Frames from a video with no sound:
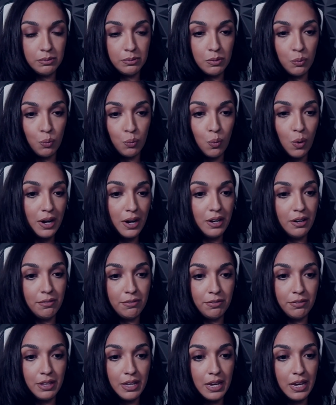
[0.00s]
one
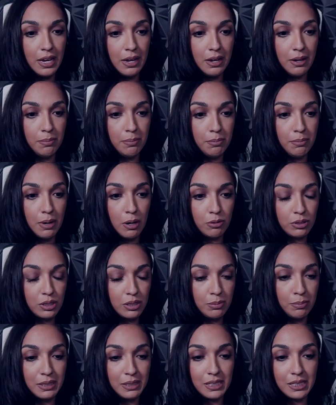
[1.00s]
of the
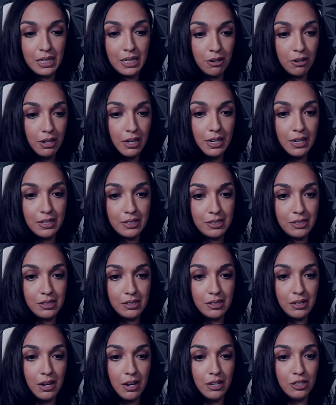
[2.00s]
most
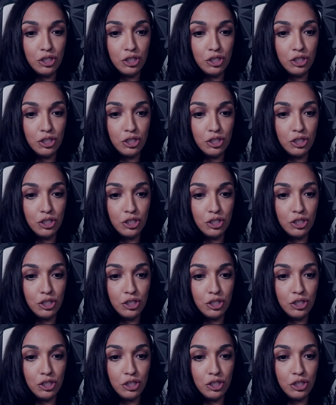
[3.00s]
mysterious